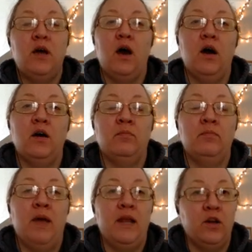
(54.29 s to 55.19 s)

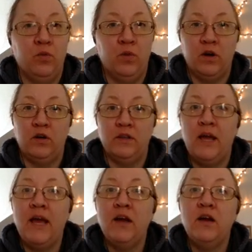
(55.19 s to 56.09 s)
and it'll work on
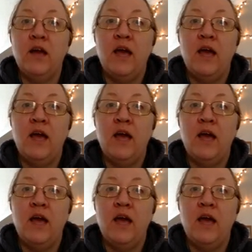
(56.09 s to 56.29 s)
there.